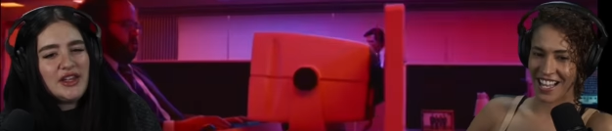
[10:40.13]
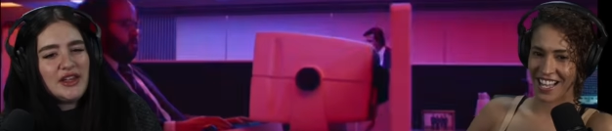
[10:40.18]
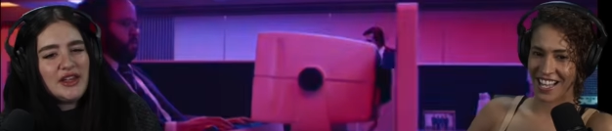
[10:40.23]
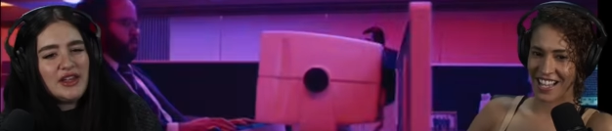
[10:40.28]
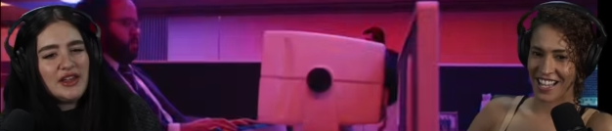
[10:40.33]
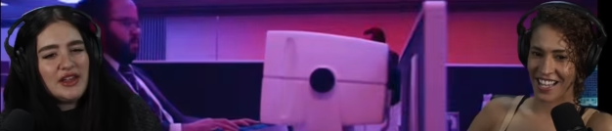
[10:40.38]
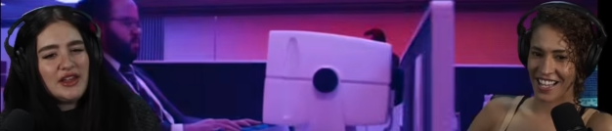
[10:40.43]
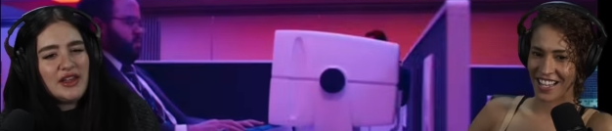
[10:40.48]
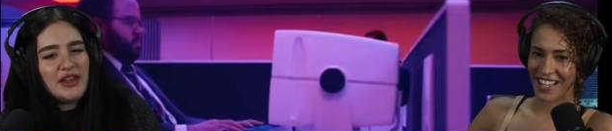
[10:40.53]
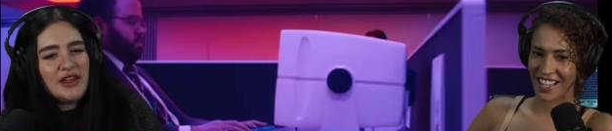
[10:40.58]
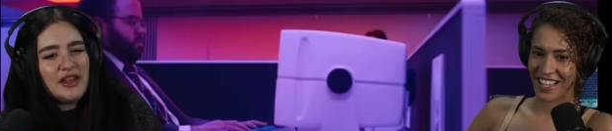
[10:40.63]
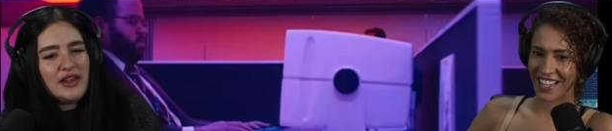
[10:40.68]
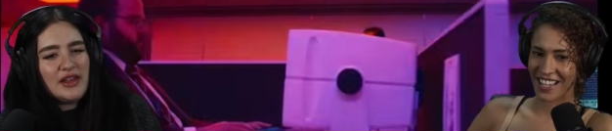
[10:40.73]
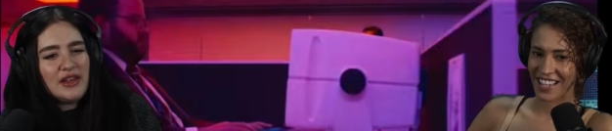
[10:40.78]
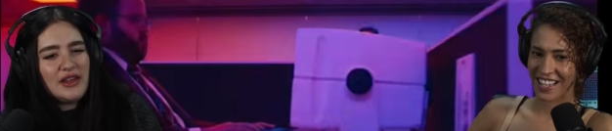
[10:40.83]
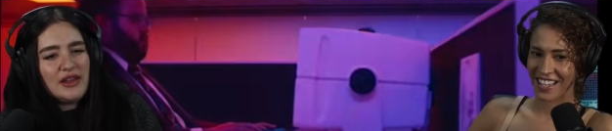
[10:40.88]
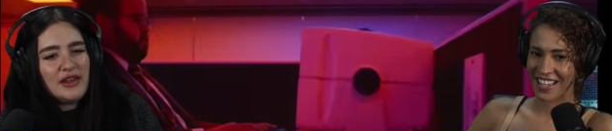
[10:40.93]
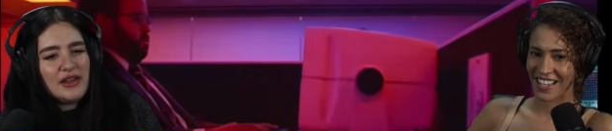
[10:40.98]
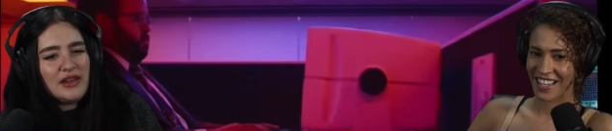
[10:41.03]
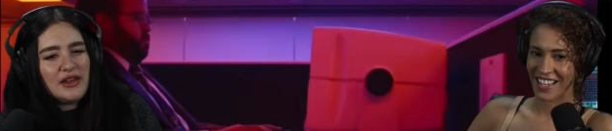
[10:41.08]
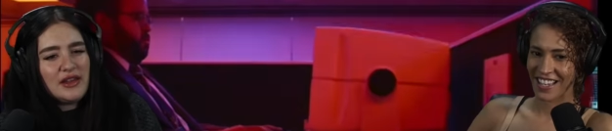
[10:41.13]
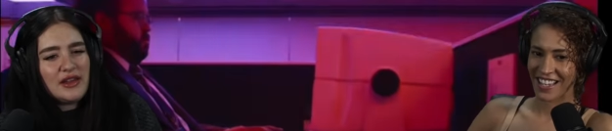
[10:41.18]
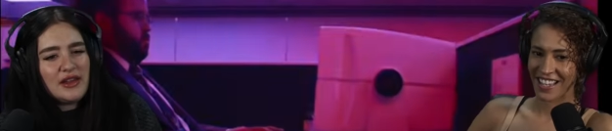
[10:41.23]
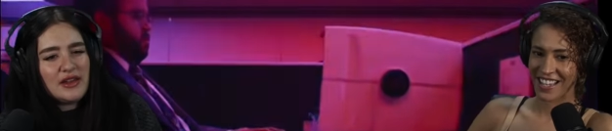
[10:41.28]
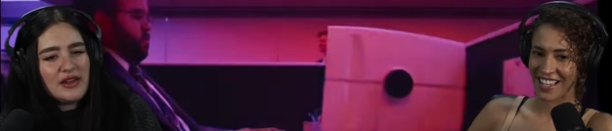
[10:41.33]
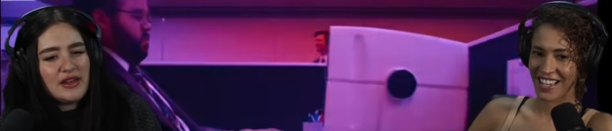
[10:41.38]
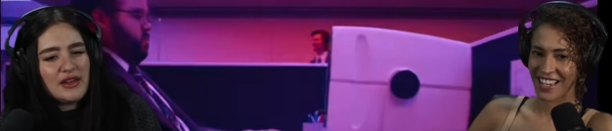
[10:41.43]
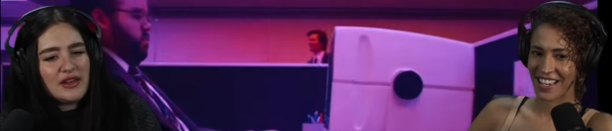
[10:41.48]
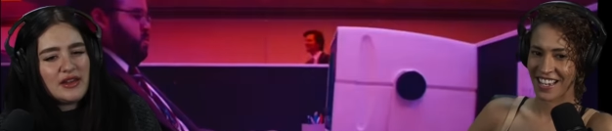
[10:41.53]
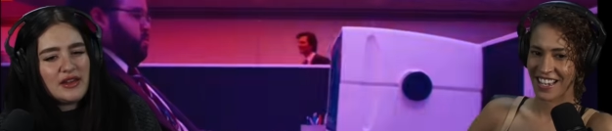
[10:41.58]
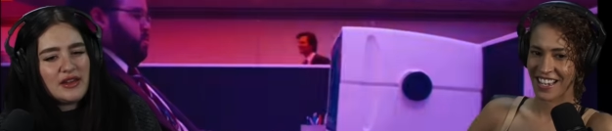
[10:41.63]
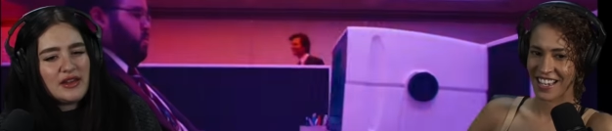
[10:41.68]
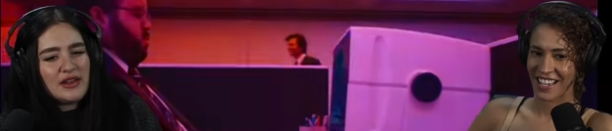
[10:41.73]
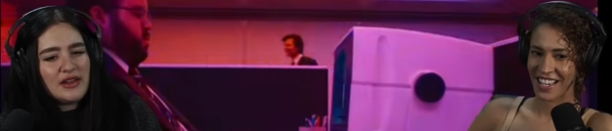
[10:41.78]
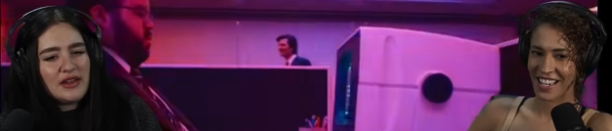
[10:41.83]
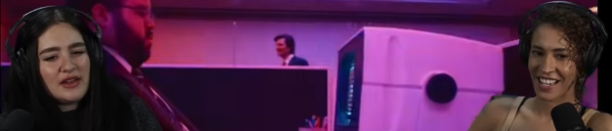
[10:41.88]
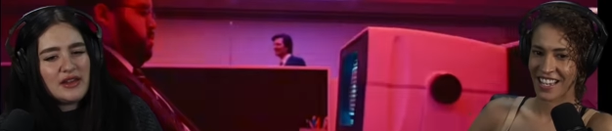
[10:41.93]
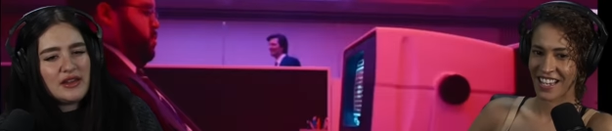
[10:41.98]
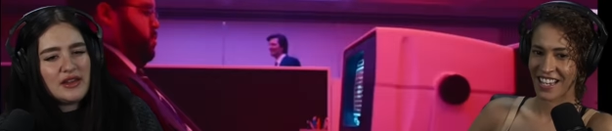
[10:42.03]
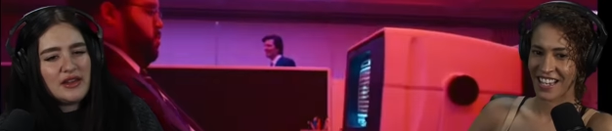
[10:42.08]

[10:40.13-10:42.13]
Nobody speaks.